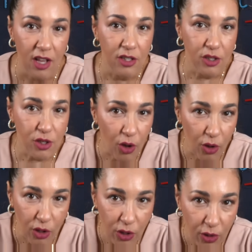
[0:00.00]

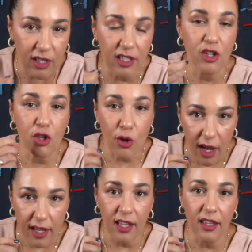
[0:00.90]
So you can
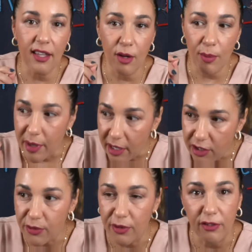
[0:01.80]
try a little bit
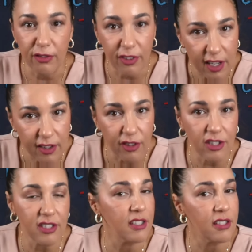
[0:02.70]
different
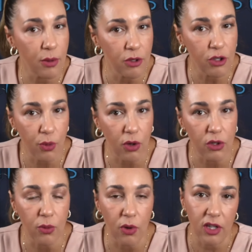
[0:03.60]
flavors and see which one
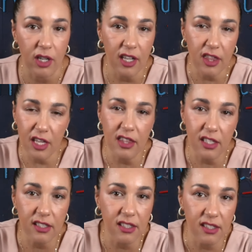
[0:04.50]
you want. And I think
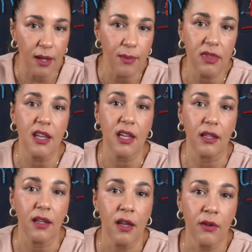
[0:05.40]
that's the same
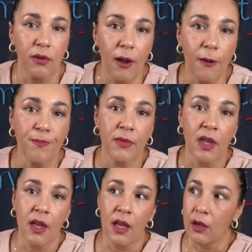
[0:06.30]
thing, right?
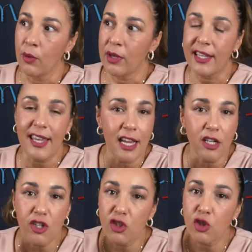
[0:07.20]
We
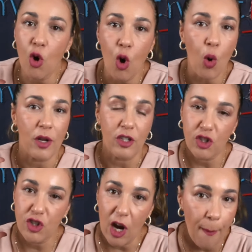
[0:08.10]
can't just go and
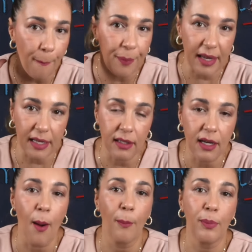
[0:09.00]
jump in
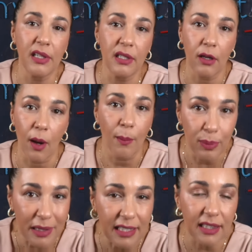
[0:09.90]
com-
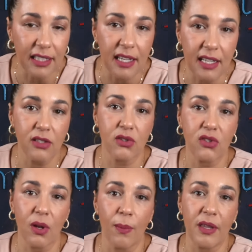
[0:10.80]
completely into
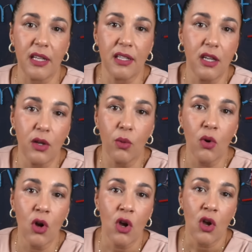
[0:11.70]
something new.
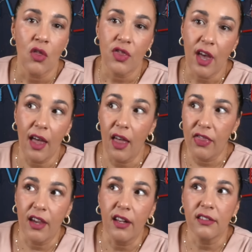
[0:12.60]
That
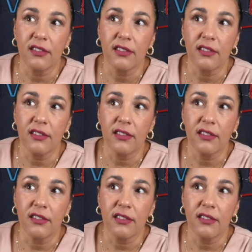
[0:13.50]
then it's